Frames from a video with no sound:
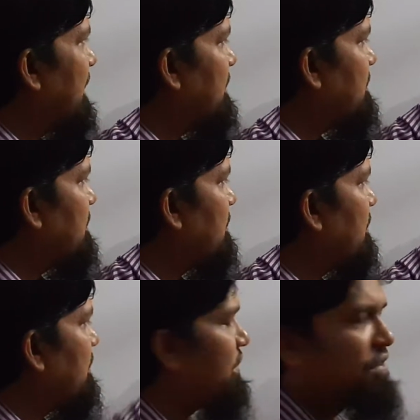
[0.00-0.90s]
less,
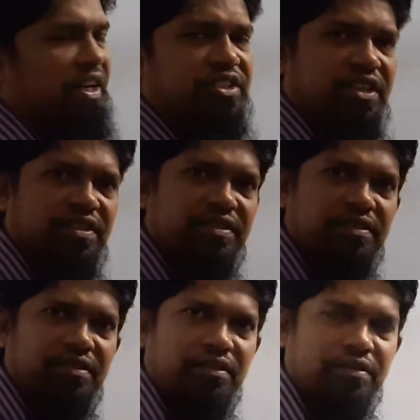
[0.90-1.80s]
the fraction is
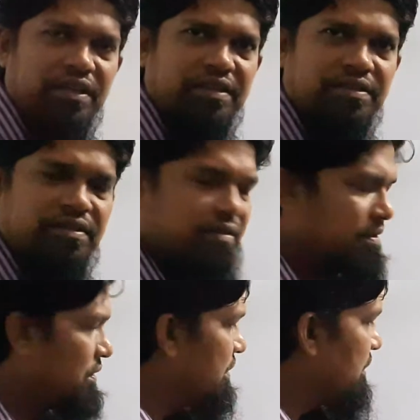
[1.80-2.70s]
less.
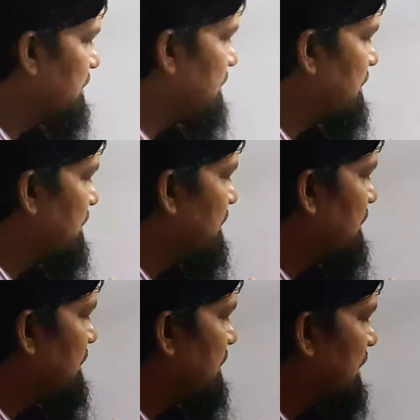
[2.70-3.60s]

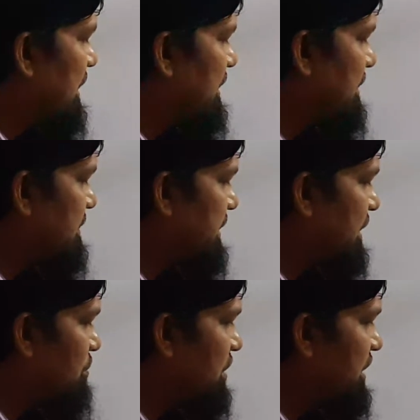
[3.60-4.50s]
And in the
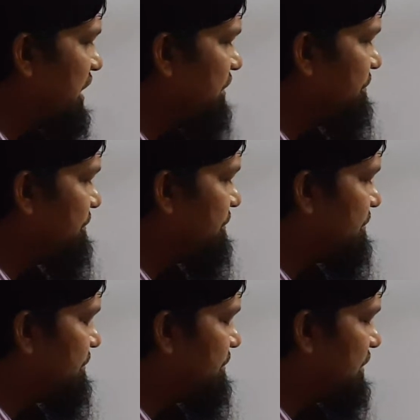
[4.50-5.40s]
second one, if
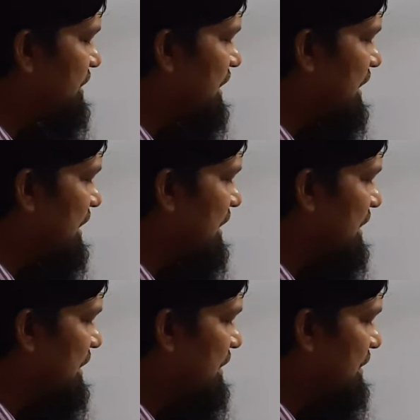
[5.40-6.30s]
the
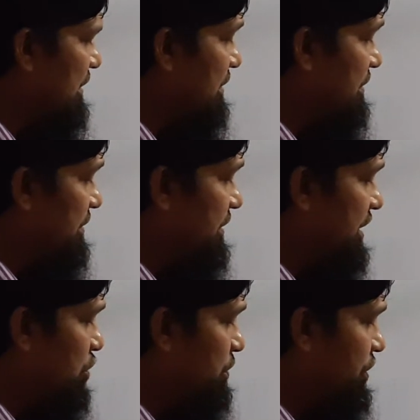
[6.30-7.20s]

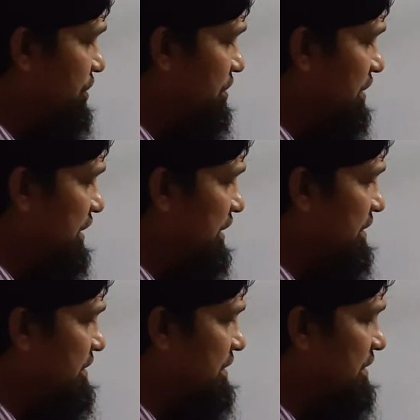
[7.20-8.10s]
denominator
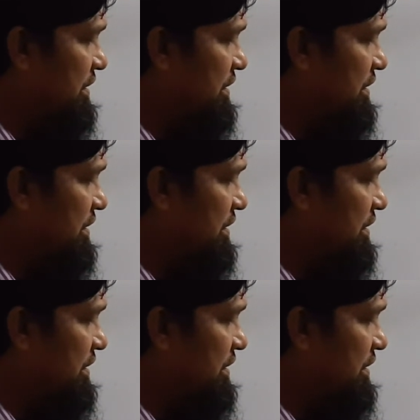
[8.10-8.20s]
is